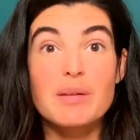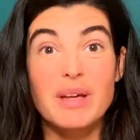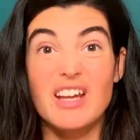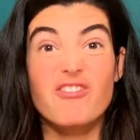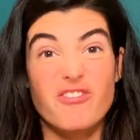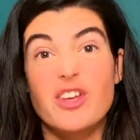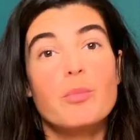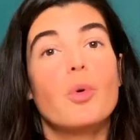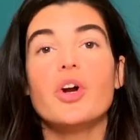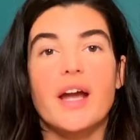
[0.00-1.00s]
meaning fit
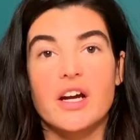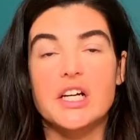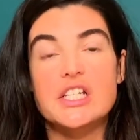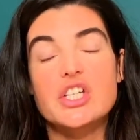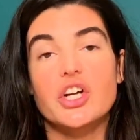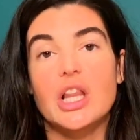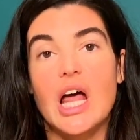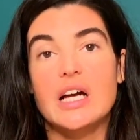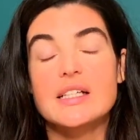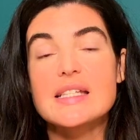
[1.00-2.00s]
more air into your
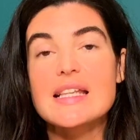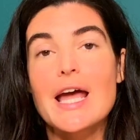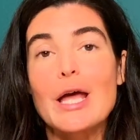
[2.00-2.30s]
lungs,